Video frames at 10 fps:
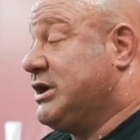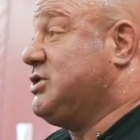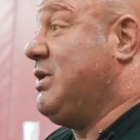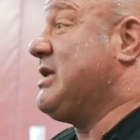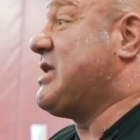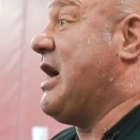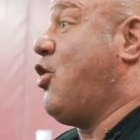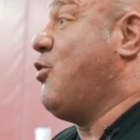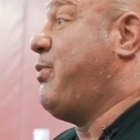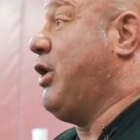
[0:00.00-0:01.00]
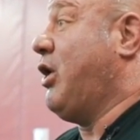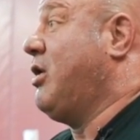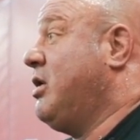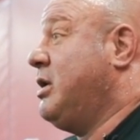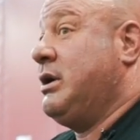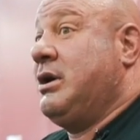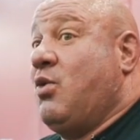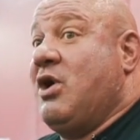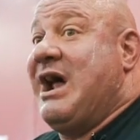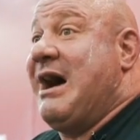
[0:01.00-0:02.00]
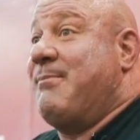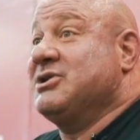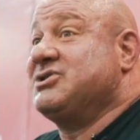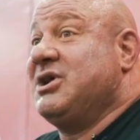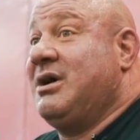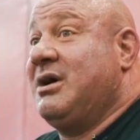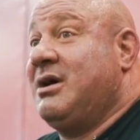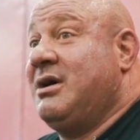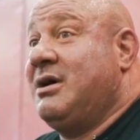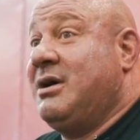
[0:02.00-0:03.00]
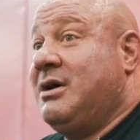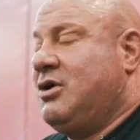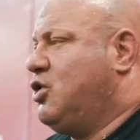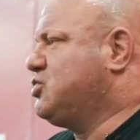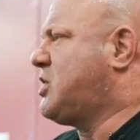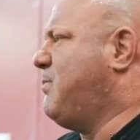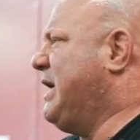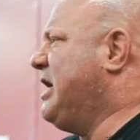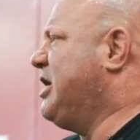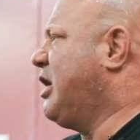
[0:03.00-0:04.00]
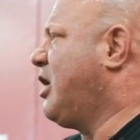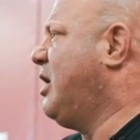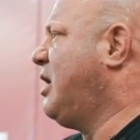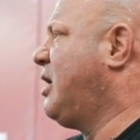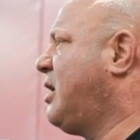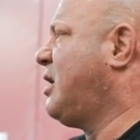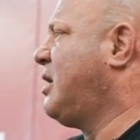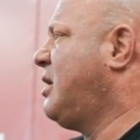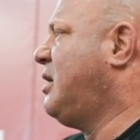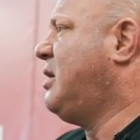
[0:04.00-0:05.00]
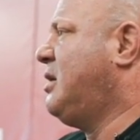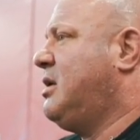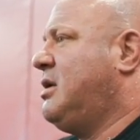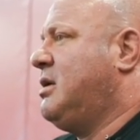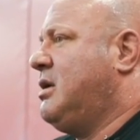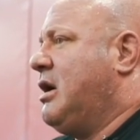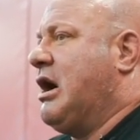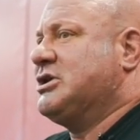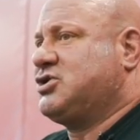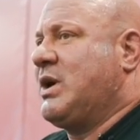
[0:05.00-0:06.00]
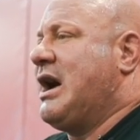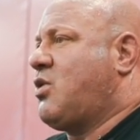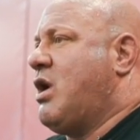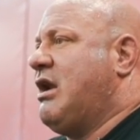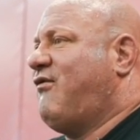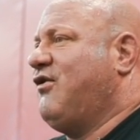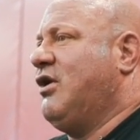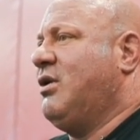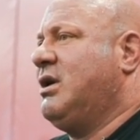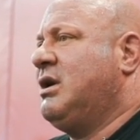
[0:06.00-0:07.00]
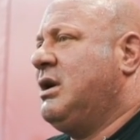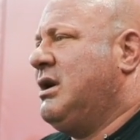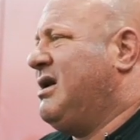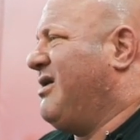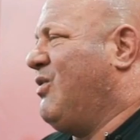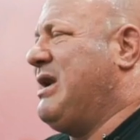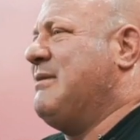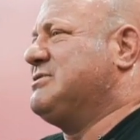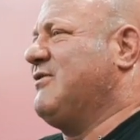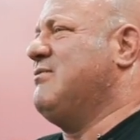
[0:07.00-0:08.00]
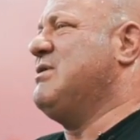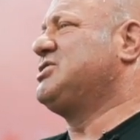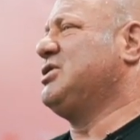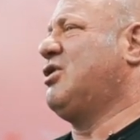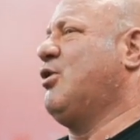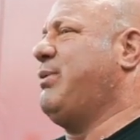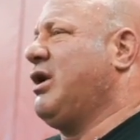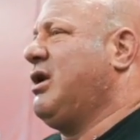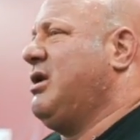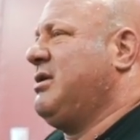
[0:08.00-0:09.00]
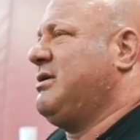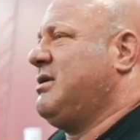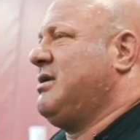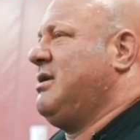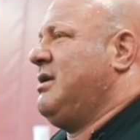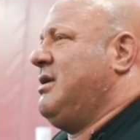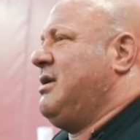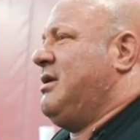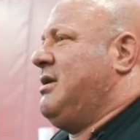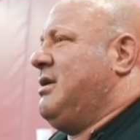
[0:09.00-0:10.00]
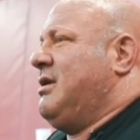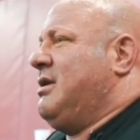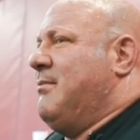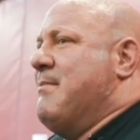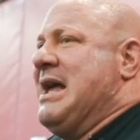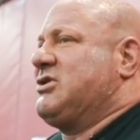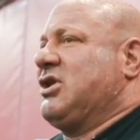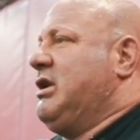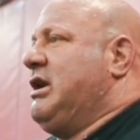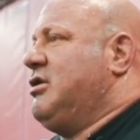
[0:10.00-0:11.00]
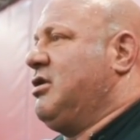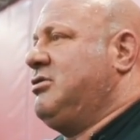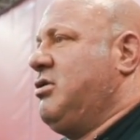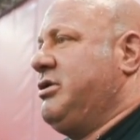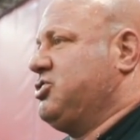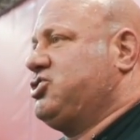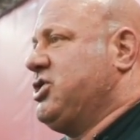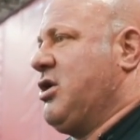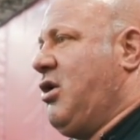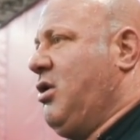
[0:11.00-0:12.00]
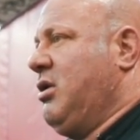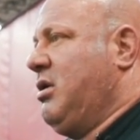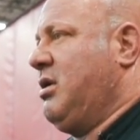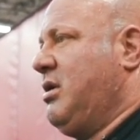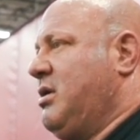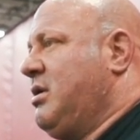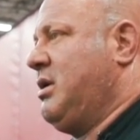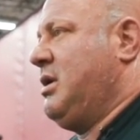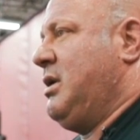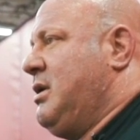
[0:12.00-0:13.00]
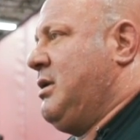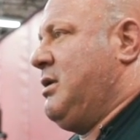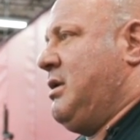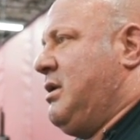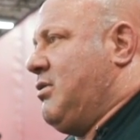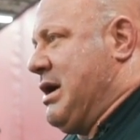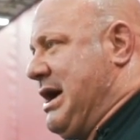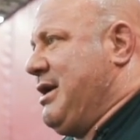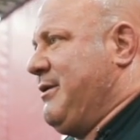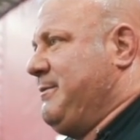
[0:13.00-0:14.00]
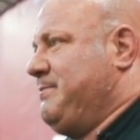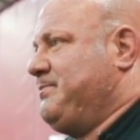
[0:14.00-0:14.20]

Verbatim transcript: Because you hit that opener, what happens? Who's competed here? All right, so we got quite a few. What happens if you miss your opener? Mentally, you're, you're in the shithole, right?